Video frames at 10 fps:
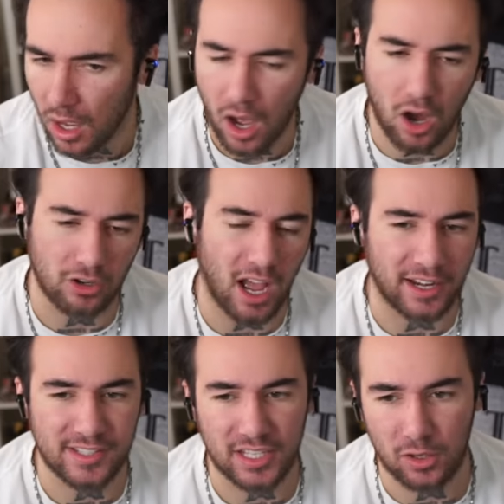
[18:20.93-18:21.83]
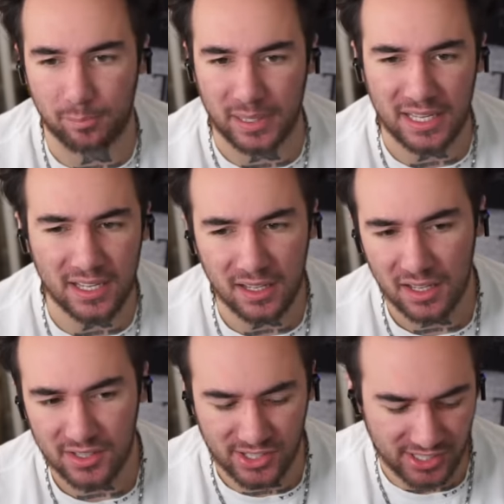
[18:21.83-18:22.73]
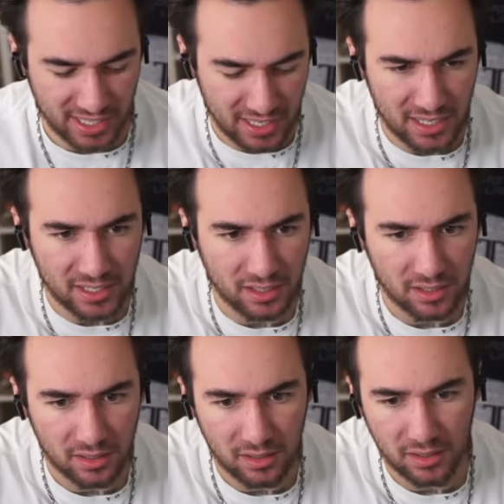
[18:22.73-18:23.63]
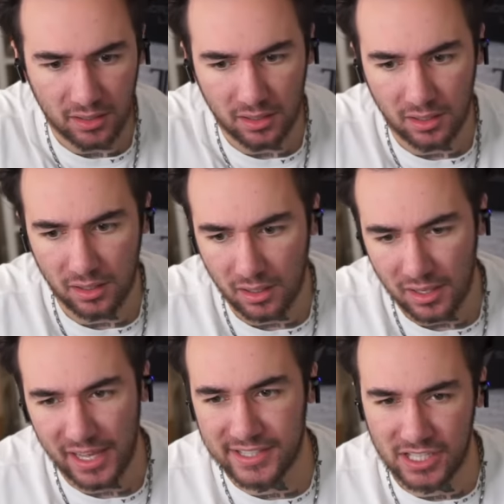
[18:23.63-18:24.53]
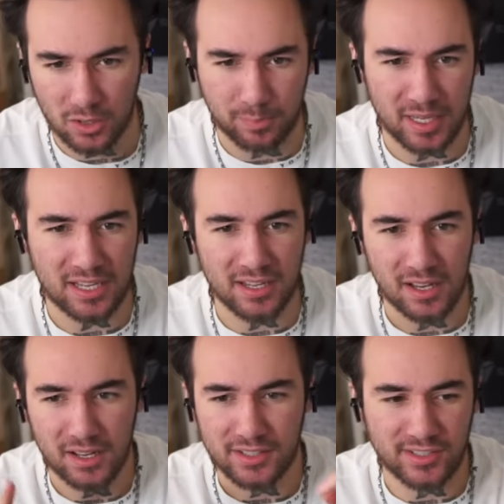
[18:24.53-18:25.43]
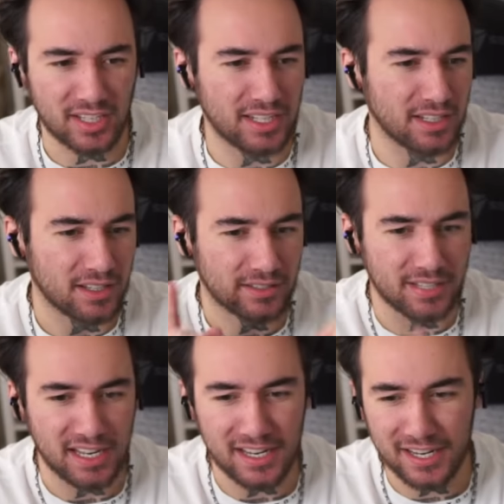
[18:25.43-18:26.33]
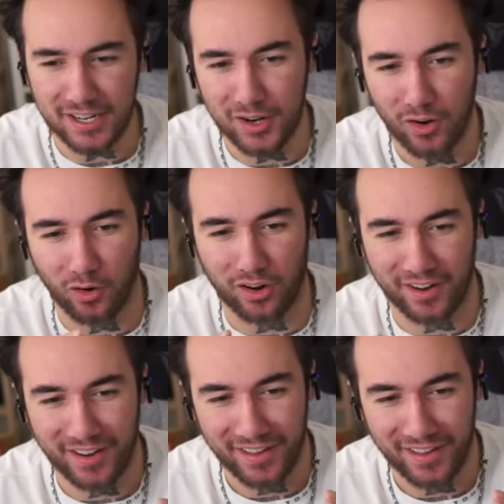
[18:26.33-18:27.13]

Oh god, it's either B, C. It's either B, C, D, or